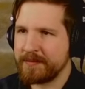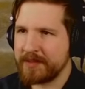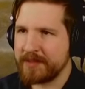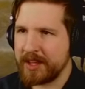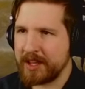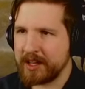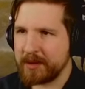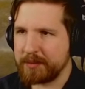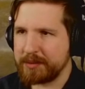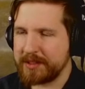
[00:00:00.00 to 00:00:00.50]

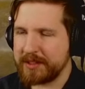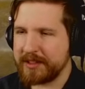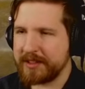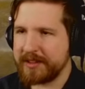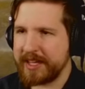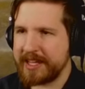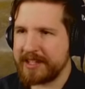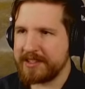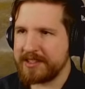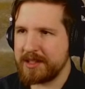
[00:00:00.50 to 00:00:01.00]
A completely
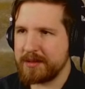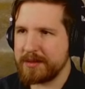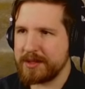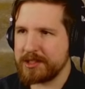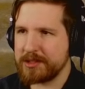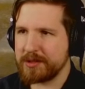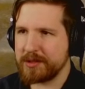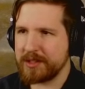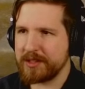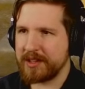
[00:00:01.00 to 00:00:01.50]
lazy
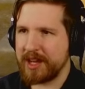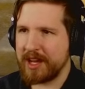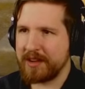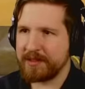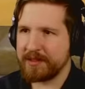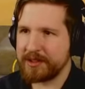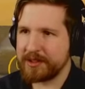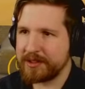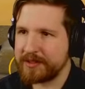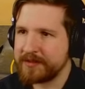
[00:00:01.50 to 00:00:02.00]
mystery
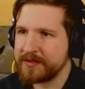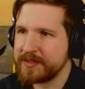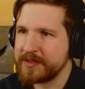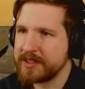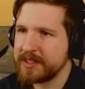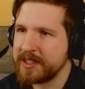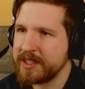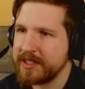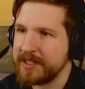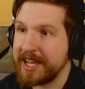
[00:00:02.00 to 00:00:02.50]
novel.
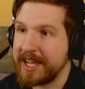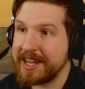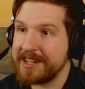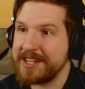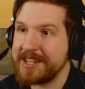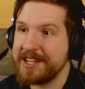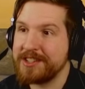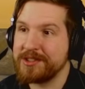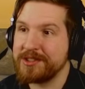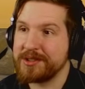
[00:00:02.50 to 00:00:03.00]
Night
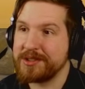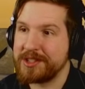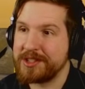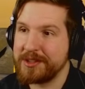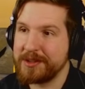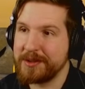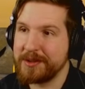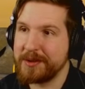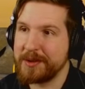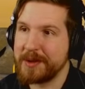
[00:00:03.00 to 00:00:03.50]
Danger
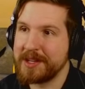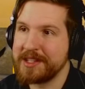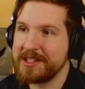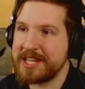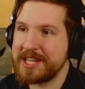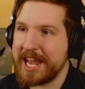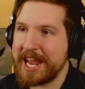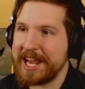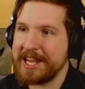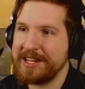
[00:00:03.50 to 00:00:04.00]
two,
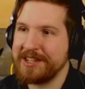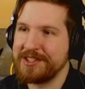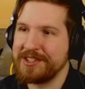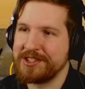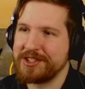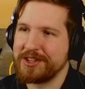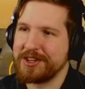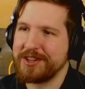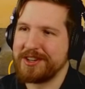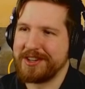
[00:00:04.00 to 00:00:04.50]

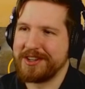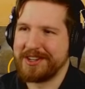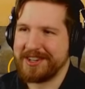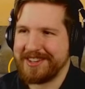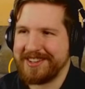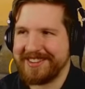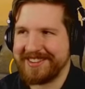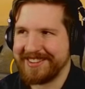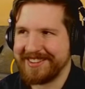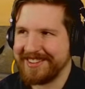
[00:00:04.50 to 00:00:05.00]
Danger.
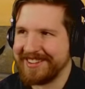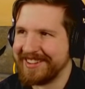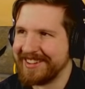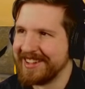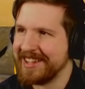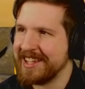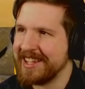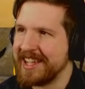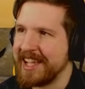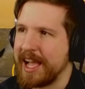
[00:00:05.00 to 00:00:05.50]

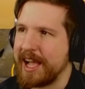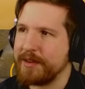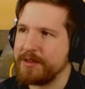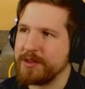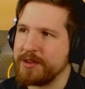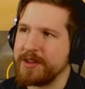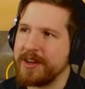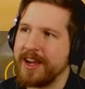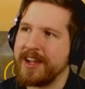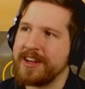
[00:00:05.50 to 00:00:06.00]
After
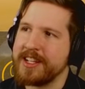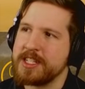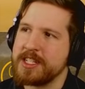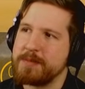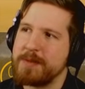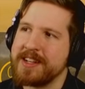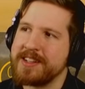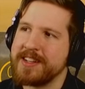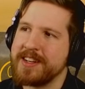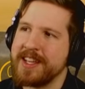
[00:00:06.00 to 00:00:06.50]
an
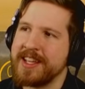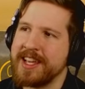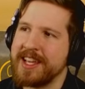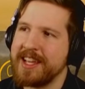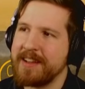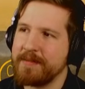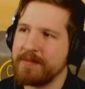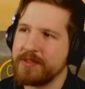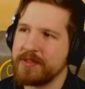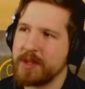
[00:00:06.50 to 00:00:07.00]
unexpected
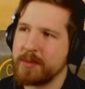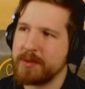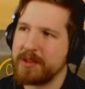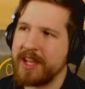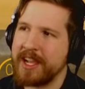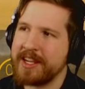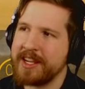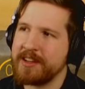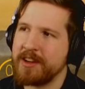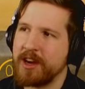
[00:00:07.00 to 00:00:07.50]
hit, the
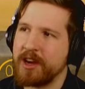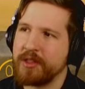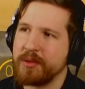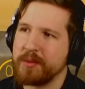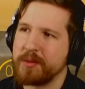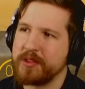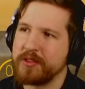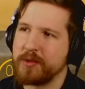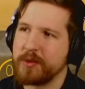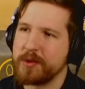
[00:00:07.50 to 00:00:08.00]
maligned author
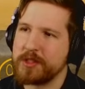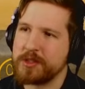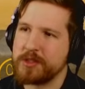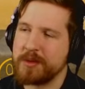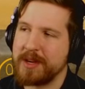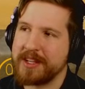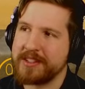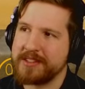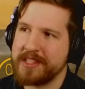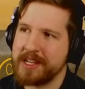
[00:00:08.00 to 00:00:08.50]
was forced to
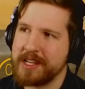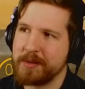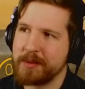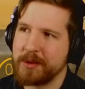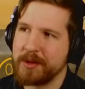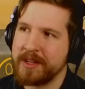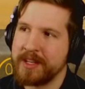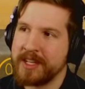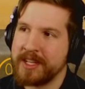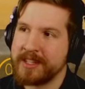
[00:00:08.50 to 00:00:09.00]
write a
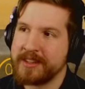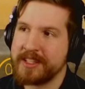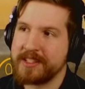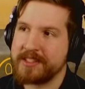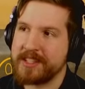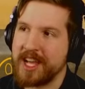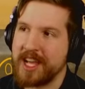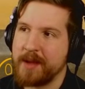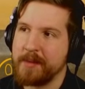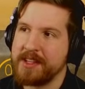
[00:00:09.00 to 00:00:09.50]
sequel. This
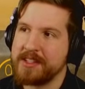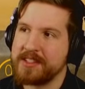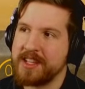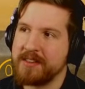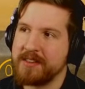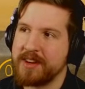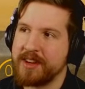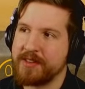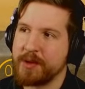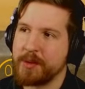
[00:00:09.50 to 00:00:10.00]
time, he
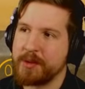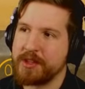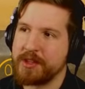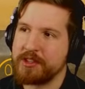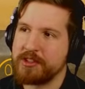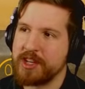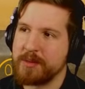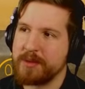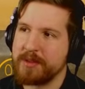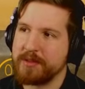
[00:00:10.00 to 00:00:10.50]
saved everyone the
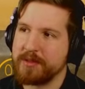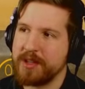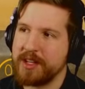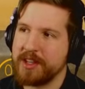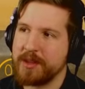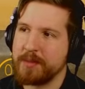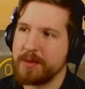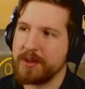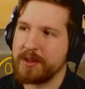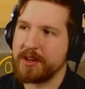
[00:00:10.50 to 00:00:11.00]
trouble of reading
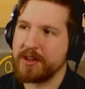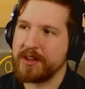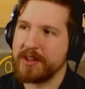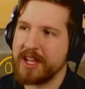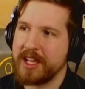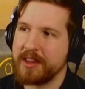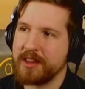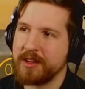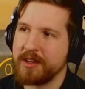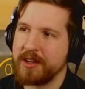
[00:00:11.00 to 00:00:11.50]
the book
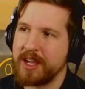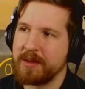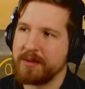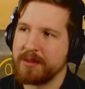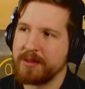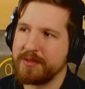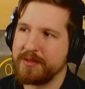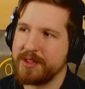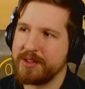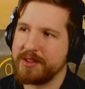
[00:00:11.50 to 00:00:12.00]
altogether and
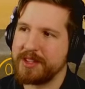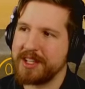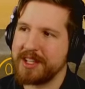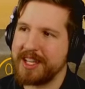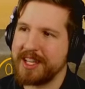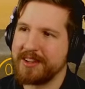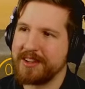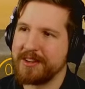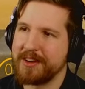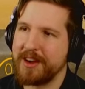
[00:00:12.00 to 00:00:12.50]
revealed the
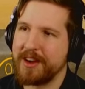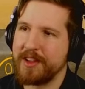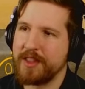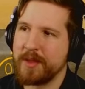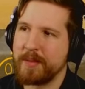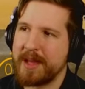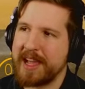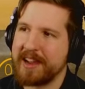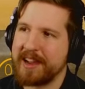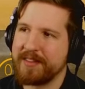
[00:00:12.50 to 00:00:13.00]
killer on the
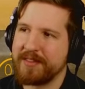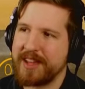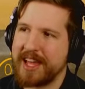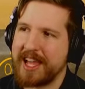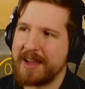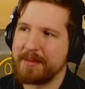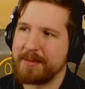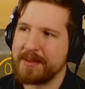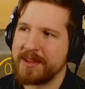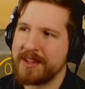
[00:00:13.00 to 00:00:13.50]
back
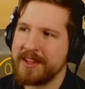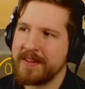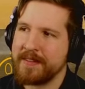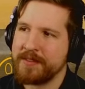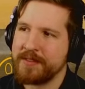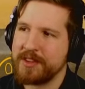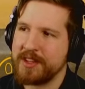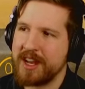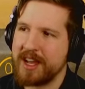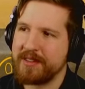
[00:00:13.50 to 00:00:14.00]
flap.
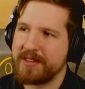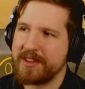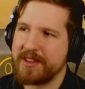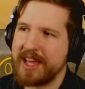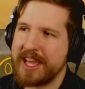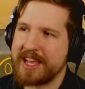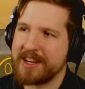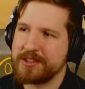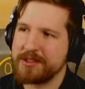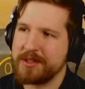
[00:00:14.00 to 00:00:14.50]
The novel
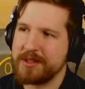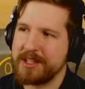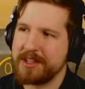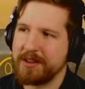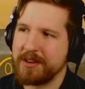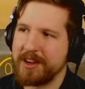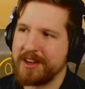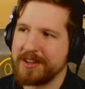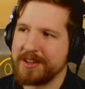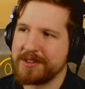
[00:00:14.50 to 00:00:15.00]
actually
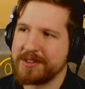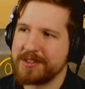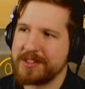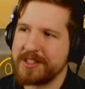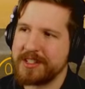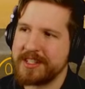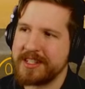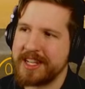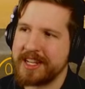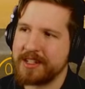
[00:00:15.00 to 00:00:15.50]
chronicles the
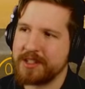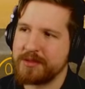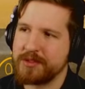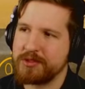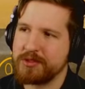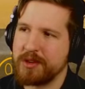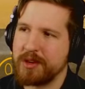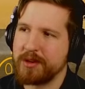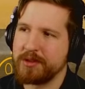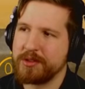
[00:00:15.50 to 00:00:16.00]
detective's
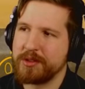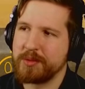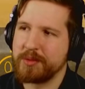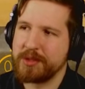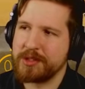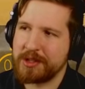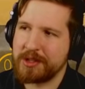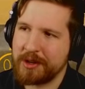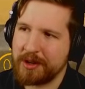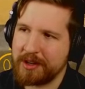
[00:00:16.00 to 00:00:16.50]
struggle to
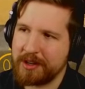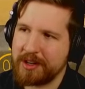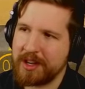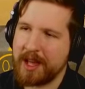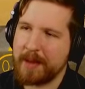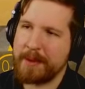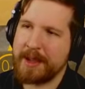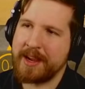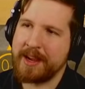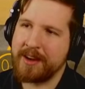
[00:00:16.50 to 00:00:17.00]
return a
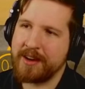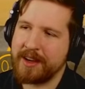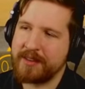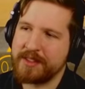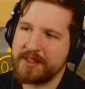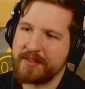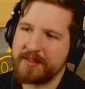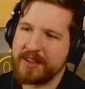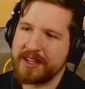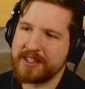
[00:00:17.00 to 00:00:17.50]
pair of
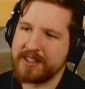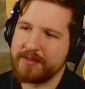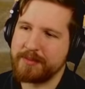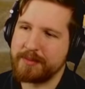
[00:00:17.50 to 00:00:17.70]
defective